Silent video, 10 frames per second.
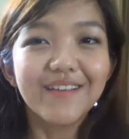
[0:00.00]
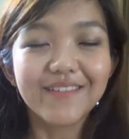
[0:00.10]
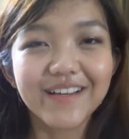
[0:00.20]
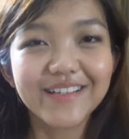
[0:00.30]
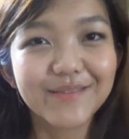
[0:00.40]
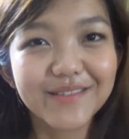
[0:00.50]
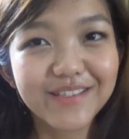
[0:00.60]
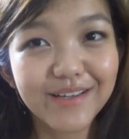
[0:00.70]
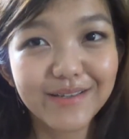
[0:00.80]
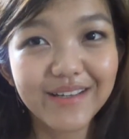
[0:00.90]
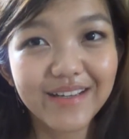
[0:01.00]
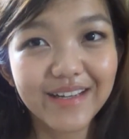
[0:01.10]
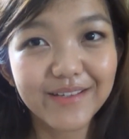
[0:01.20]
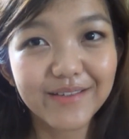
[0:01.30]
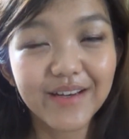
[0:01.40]
Alright, so I'm just going to
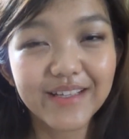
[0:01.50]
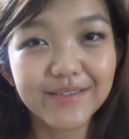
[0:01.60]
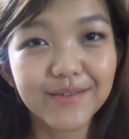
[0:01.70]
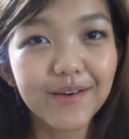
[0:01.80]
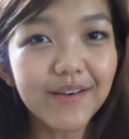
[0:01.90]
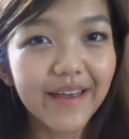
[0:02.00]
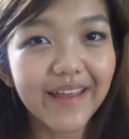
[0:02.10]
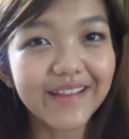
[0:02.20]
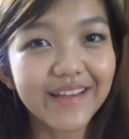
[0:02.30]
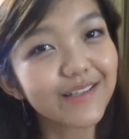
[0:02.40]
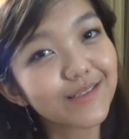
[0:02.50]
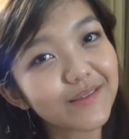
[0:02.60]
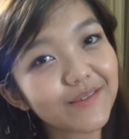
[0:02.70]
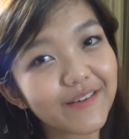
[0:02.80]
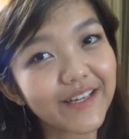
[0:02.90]
let you guys go, and thank you so
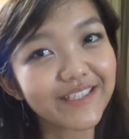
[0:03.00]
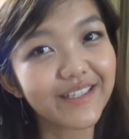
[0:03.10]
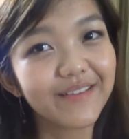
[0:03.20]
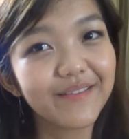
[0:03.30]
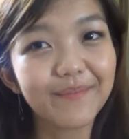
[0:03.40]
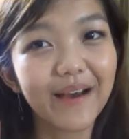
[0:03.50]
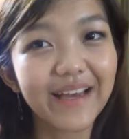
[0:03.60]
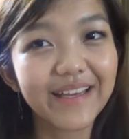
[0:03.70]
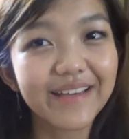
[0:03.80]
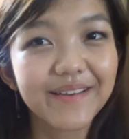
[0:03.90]
much for watching. Bye.